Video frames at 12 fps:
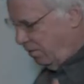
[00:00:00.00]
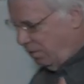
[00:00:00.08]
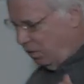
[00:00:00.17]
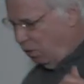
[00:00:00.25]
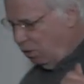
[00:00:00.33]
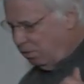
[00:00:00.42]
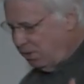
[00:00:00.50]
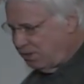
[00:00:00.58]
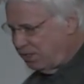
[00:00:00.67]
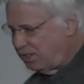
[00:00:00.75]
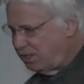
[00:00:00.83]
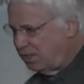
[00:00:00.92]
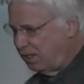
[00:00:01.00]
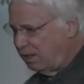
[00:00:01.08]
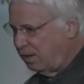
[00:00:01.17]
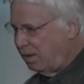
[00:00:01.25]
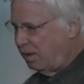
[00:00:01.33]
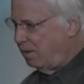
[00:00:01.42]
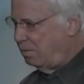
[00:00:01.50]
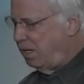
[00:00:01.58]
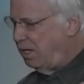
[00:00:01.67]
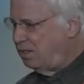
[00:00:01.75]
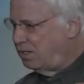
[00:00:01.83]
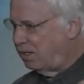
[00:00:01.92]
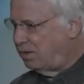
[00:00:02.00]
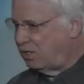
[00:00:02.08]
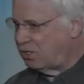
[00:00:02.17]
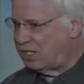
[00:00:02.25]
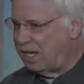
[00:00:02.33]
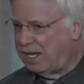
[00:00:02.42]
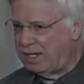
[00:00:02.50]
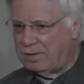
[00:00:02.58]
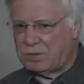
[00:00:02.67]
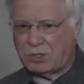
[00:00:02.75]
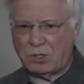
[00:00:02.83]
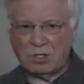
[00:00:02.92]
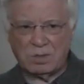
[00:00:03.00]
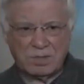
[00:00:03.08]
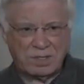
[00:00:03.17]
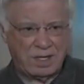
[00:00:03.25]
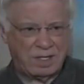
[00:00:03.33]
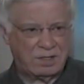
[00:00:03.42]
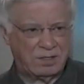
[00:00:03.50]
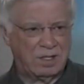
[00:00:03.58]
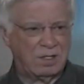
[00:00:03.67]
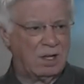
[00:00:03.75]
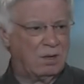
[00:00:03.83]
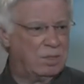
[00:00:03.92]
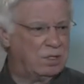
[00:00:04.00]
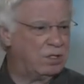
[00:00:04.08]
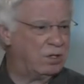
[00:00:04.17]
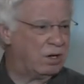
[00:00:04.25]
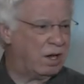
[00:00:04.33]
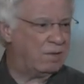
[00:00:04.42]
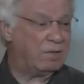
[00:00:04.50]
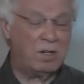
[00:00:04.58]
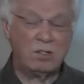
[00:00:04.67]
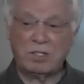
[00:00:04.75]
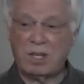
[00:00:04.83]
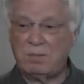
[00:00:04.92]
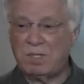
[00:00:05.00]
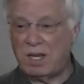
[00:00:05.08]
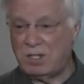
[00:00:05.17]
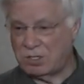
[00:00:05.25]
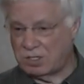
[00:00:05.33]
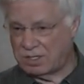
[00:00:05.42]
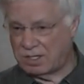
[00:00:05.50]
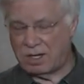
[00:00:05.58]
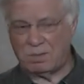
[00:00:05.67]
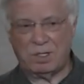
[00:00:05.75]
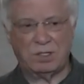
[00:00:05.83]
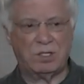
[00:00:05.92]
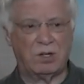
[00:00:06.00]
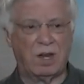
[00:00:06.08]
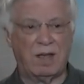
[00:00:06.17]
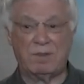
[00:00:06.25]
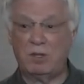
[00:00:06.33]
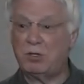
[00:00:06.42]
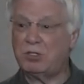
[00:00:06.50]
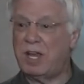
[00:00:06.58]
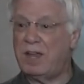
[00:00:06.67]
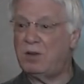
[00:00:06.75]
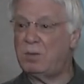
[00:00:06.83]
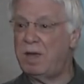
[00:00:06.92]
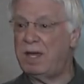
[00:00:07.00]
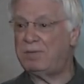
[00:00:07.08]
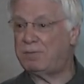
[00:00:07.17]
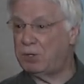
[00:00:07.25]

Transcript: or resisting means that there's negative circumstances that come into your life and there's temptations that come into your life and they're tailor-made for